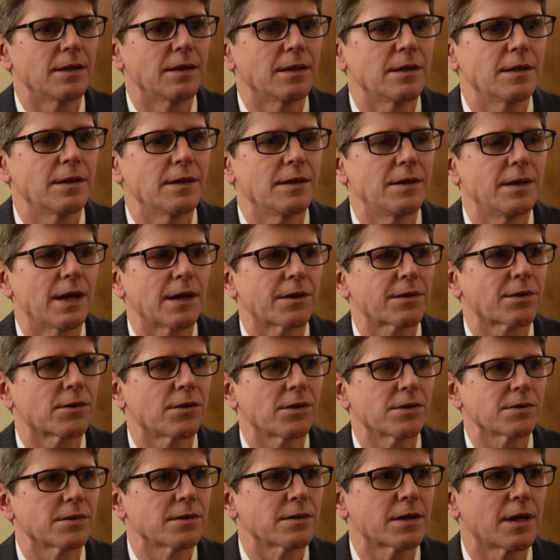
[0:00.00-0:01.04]
The death
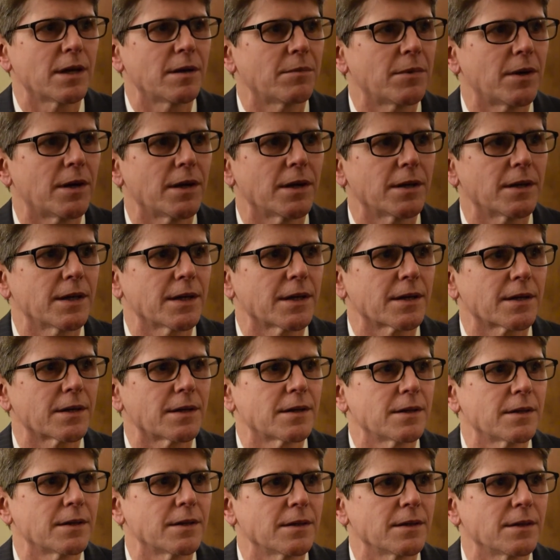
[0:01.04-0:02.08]
call just came on like a
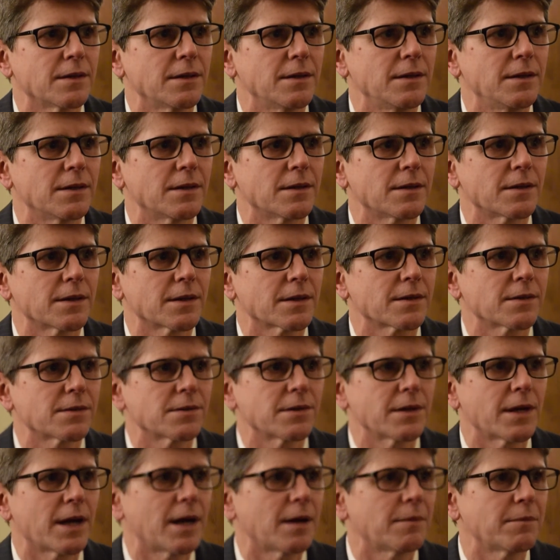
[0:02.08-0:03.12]

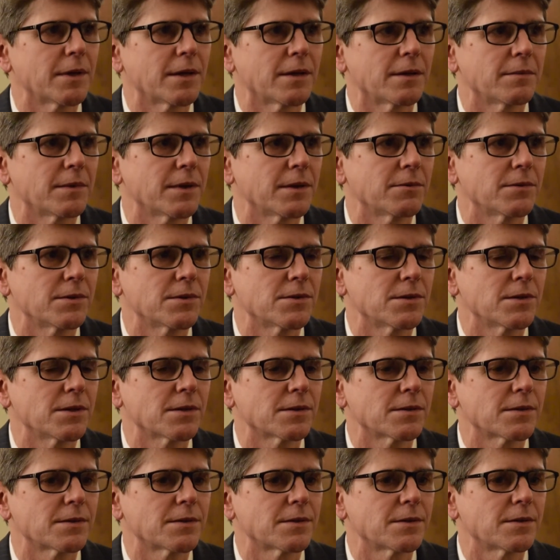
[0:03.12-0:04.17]
tsunami. I mean, it was
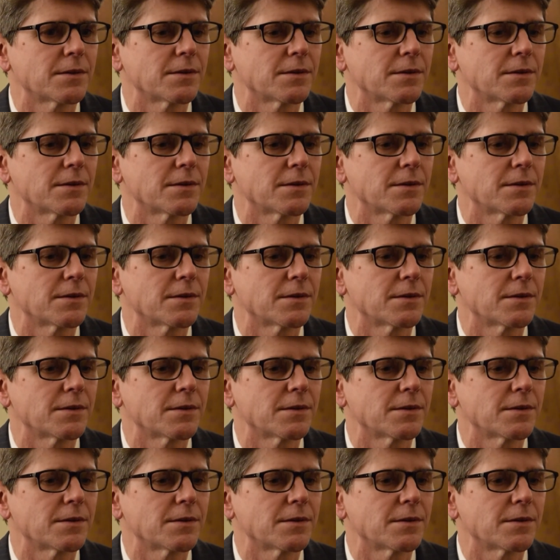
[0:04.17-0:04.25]
just